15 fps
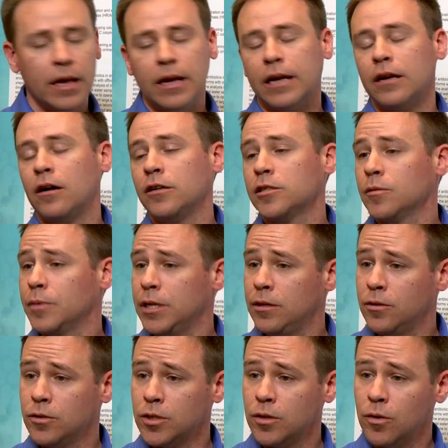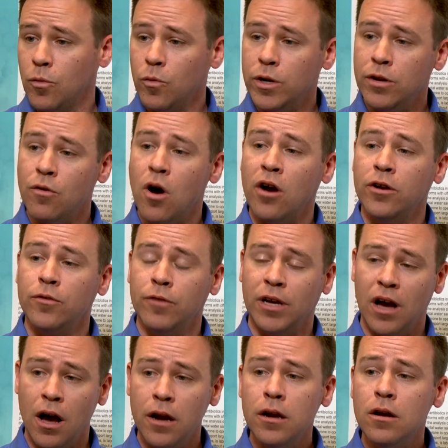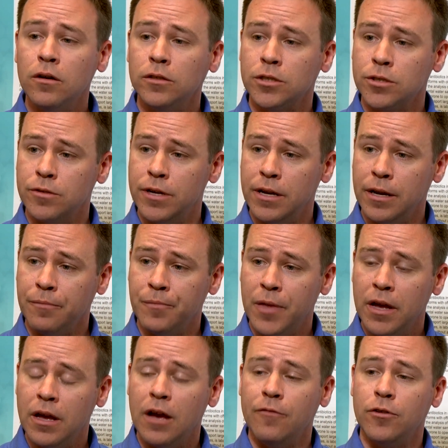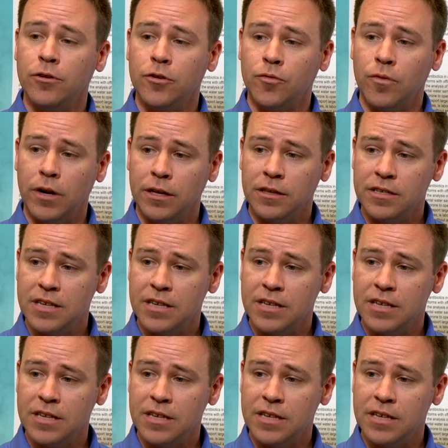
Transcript: It can also be used when you are doing unknown screening. If you're just running the